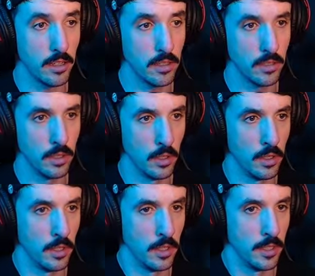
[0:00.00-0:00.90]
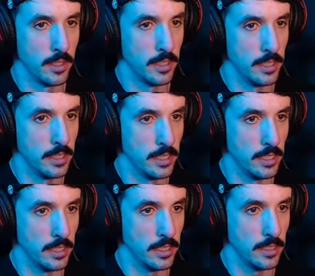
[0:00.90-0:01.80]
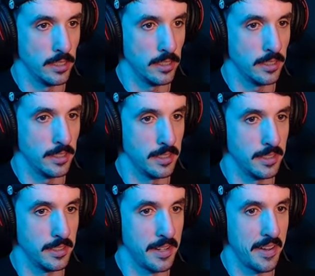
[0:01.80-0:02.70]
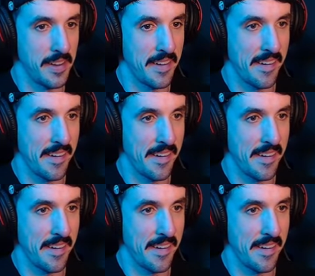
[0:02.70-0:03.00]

[no speech]